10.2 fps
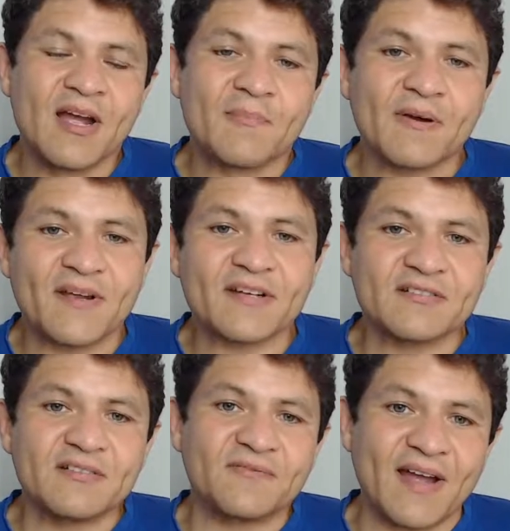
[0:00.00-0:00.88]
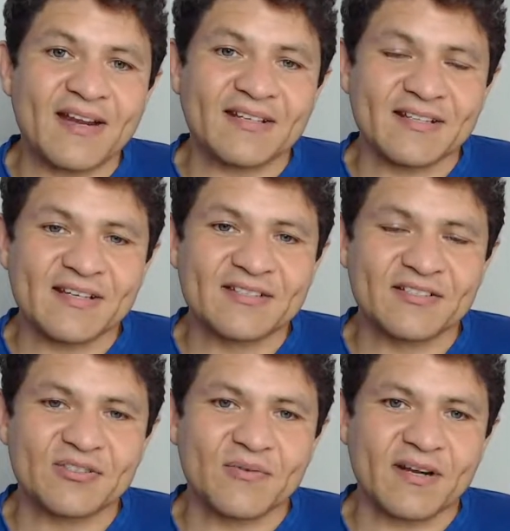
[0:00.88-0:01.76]
professional fighting
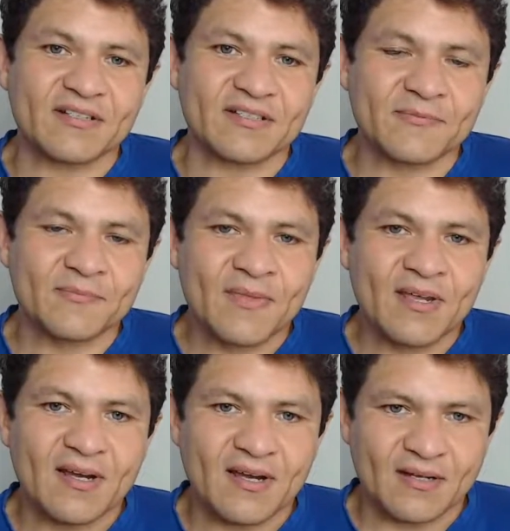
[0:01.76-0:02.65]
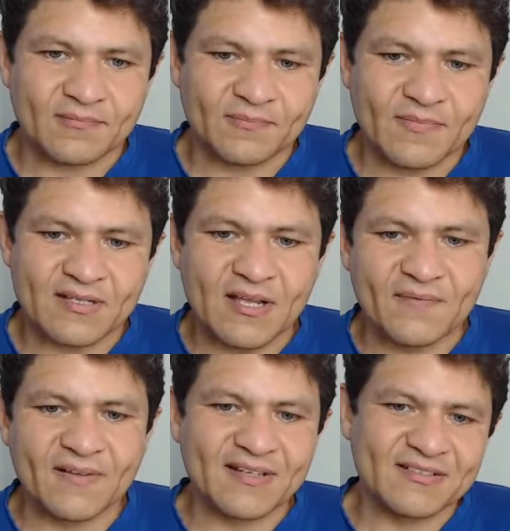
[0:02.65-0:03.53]
situation. It
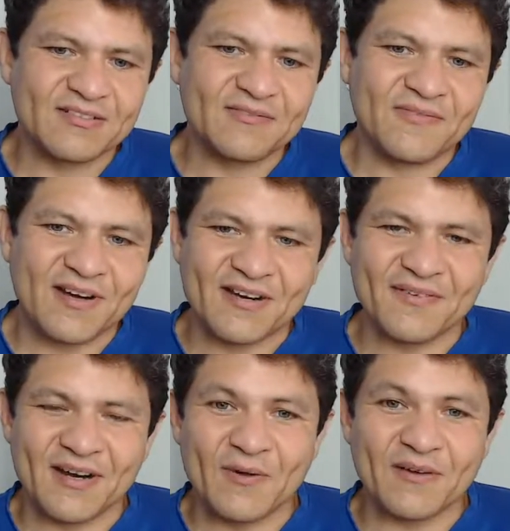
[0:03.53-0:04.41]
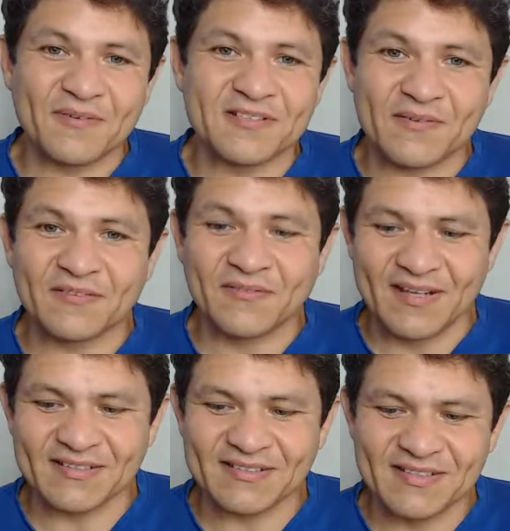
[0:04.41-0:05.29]
definitely can do very, very well for
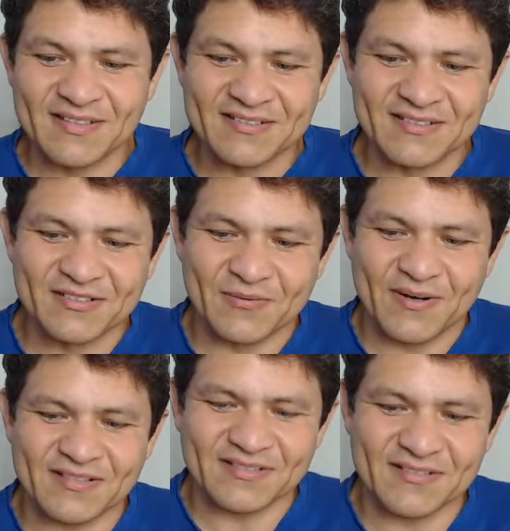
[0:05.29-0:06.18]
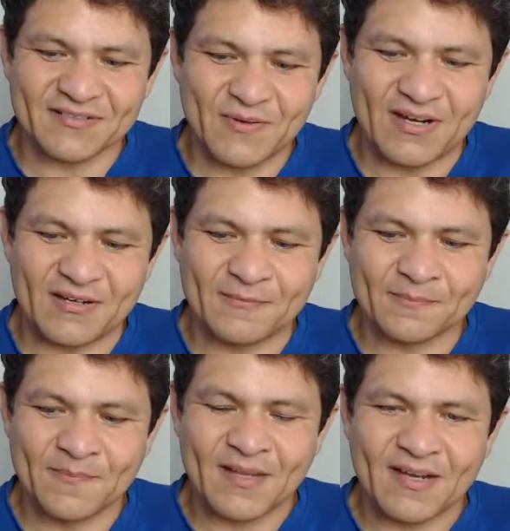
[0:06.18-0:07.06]
self-defense situations as well.
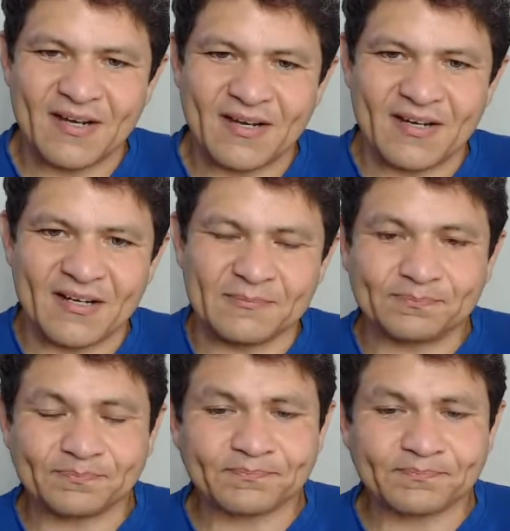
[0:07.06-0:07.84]
Um,